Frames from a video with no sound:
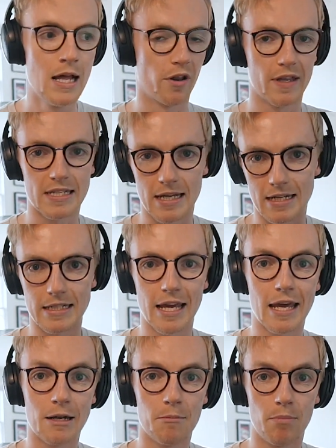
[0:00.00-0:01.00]
What do they stand to
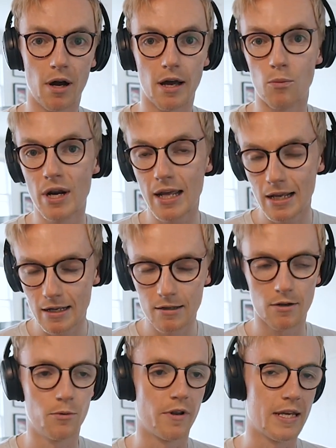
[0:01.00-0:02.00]
gain by winning?
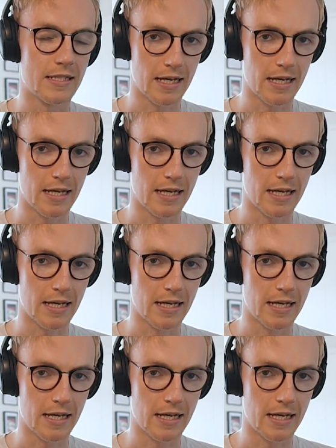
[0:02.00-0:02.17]
What do they